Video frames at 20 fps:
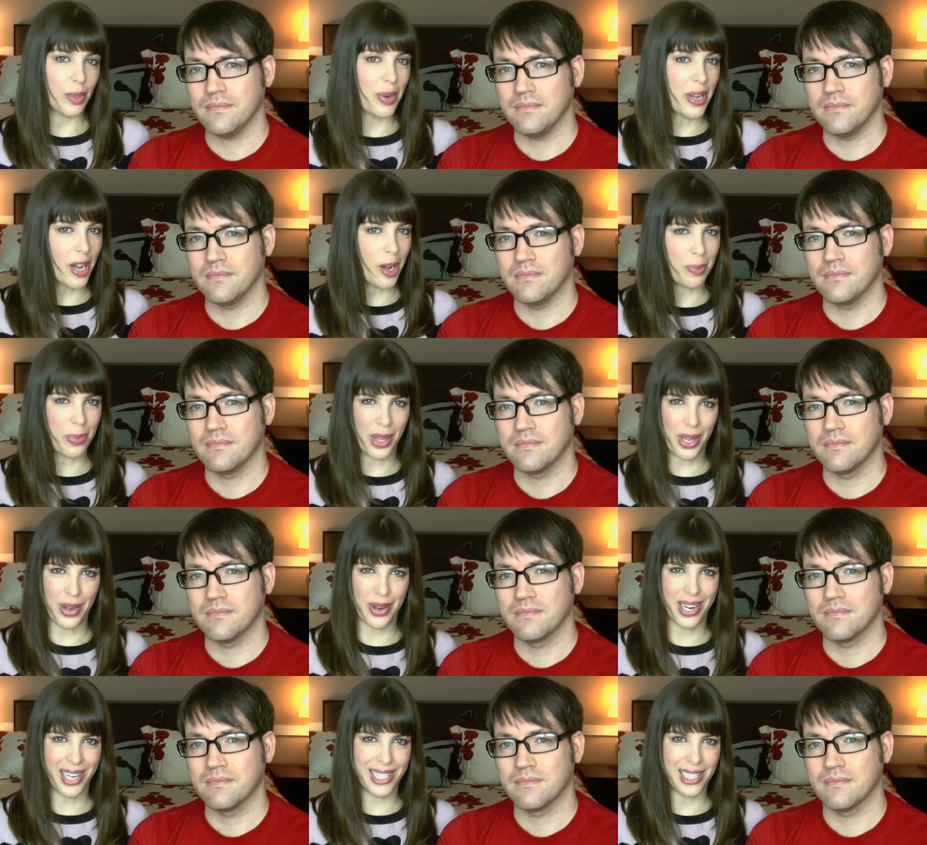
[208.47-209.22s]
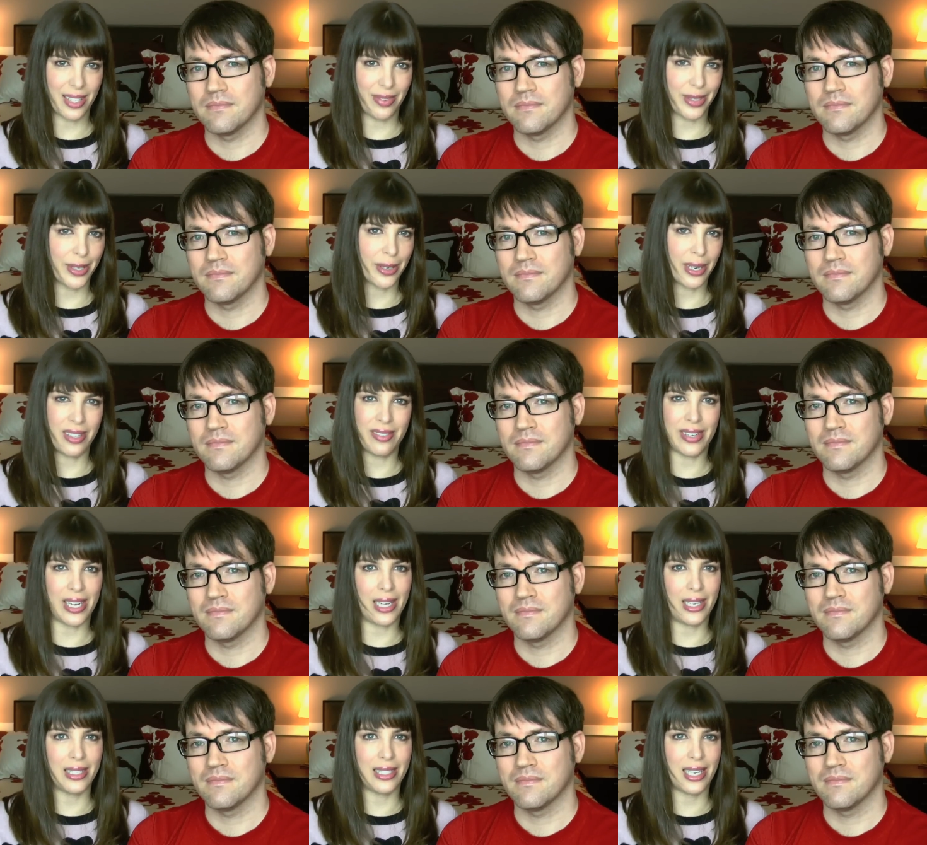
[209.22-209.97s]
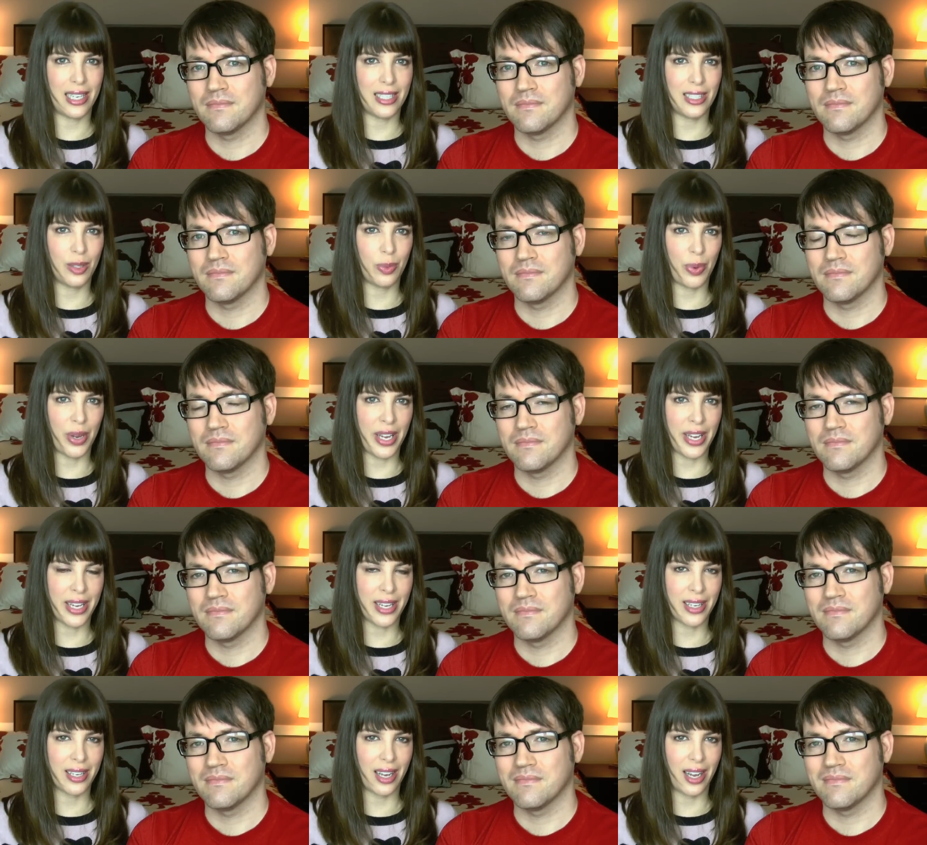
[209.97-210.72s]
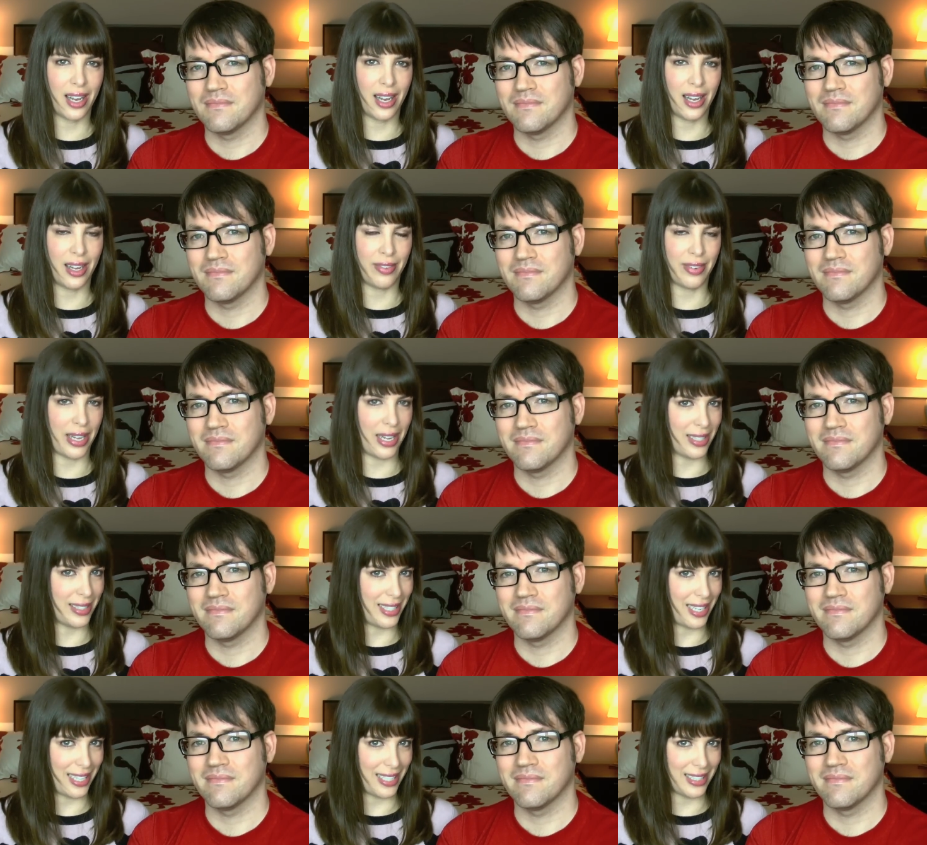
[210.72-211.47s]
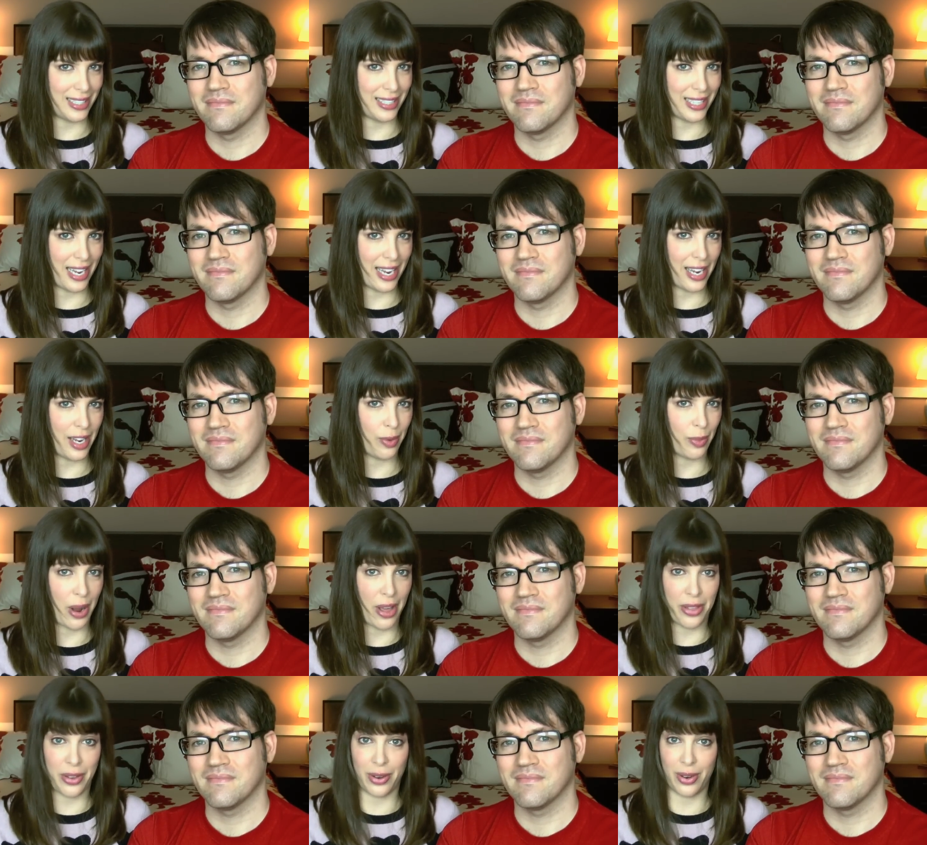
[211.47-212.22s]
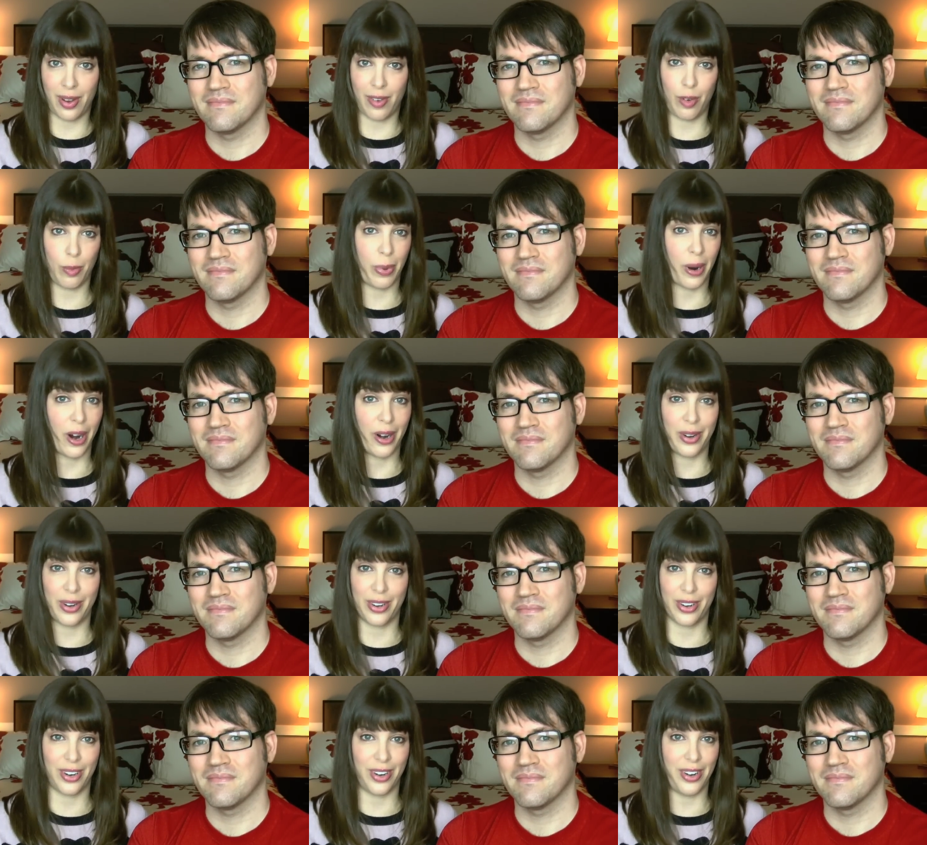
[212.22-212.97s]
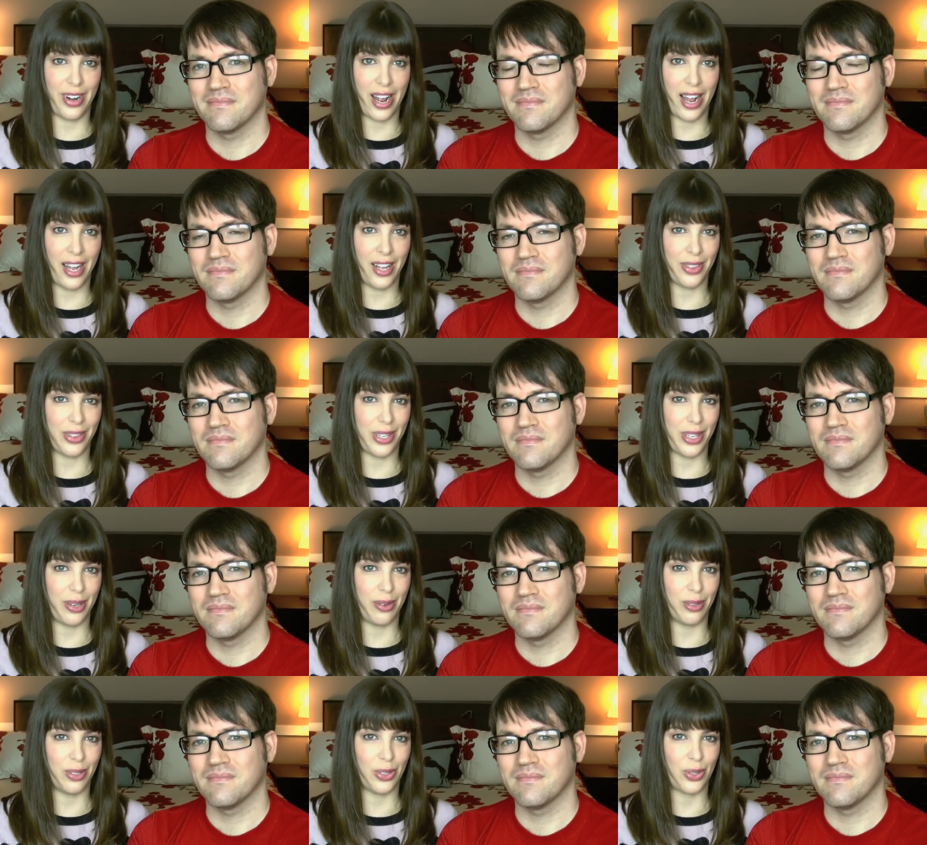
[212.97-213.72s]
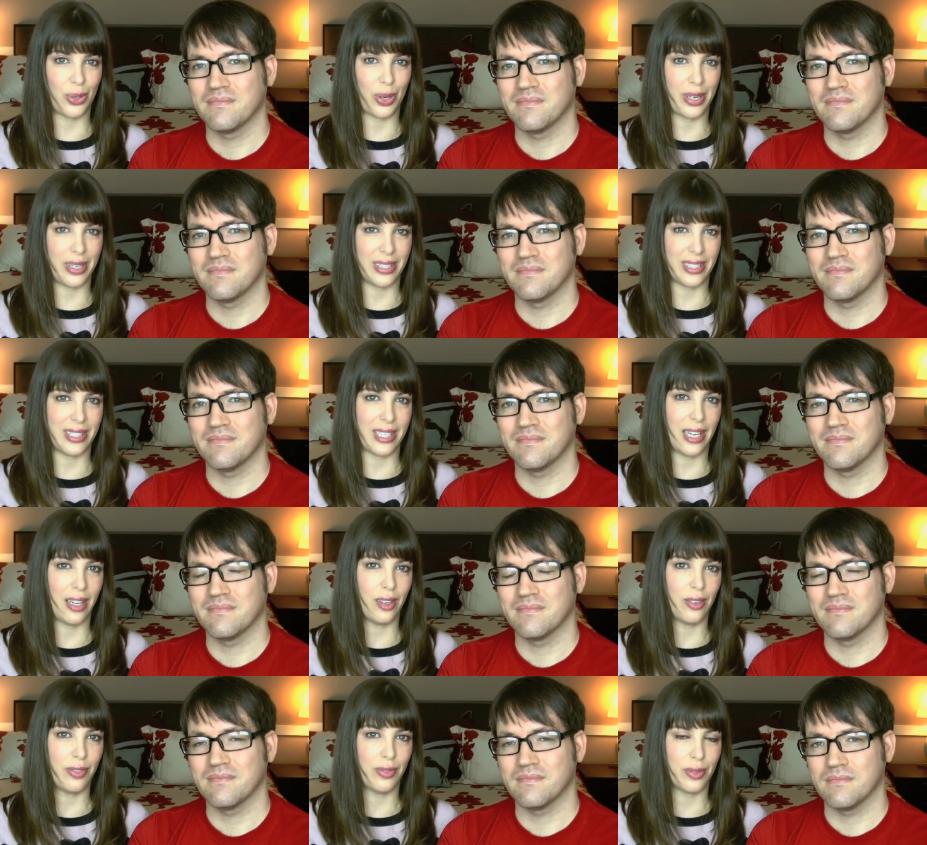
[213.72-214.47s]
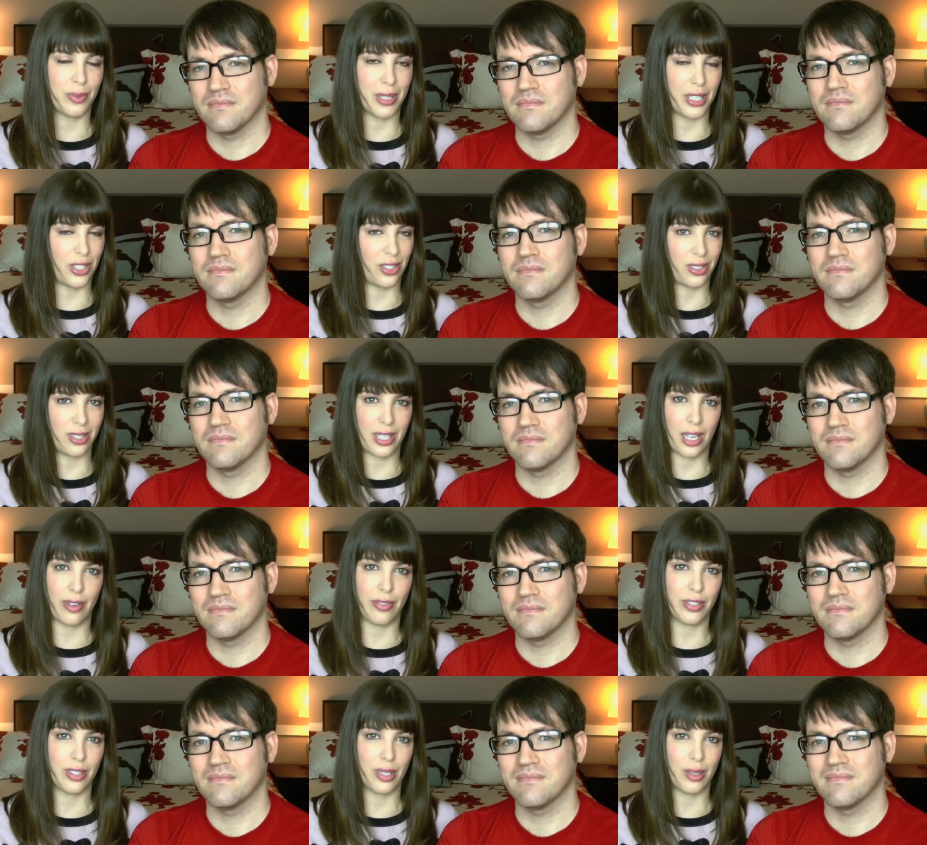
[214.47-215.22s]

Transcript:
Speaker 1: So we hope that you guys have a great Valentine's week, uh, Valentine's Day, whether you have a partner or not, that you enjoy yourself. Get yourself